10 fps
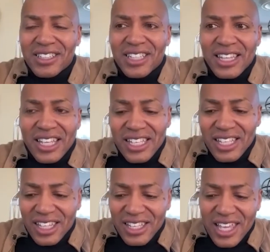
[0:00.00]
then the
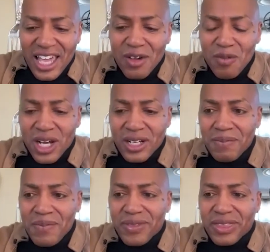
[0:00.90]
the second one,
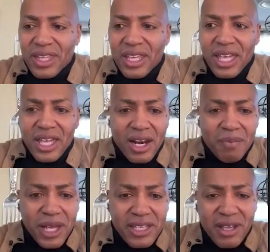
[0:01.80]
he got a
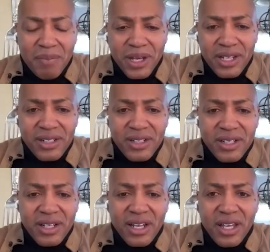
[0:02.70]
place up in
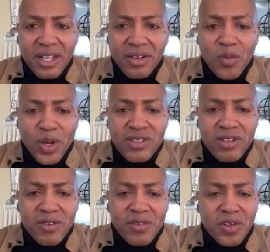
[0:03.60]
in
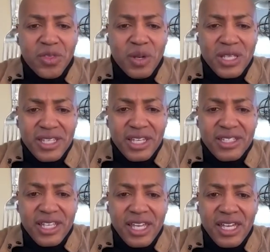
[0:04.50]
Windsor for
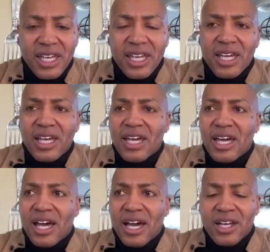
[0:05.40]
360,
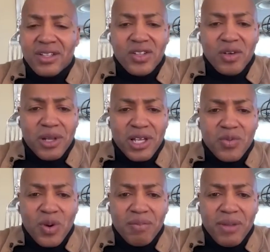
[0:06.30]
uh, two plus
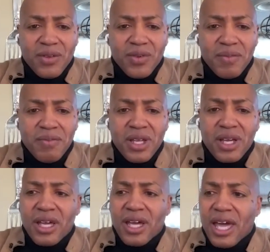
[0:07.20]
one bedroom.
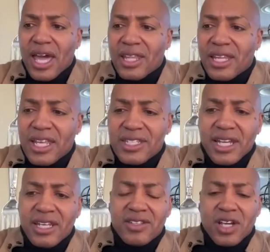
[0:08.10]
And then he
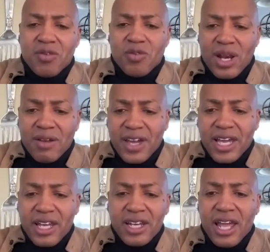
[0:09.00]
said he's going to
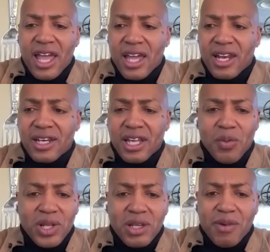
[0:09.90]
renovate it. And he
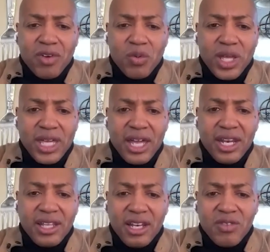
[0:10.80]
went up every weekend
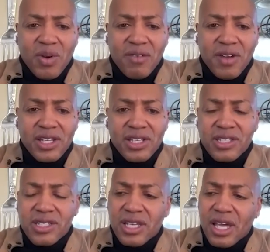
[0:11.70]
and did his
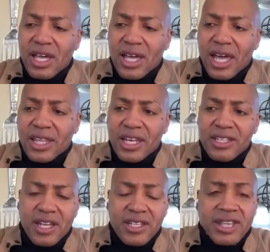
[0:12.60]
renovations. And then he
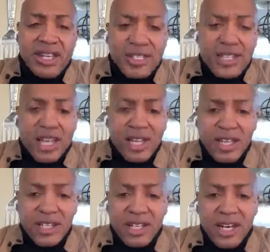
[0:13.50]
said he's going to sell
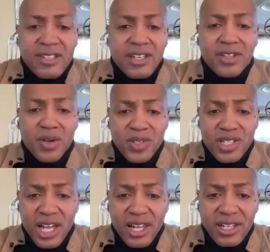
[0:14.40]
it. And I said, don't
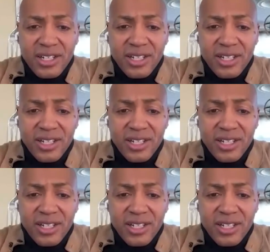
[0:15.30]
sell it.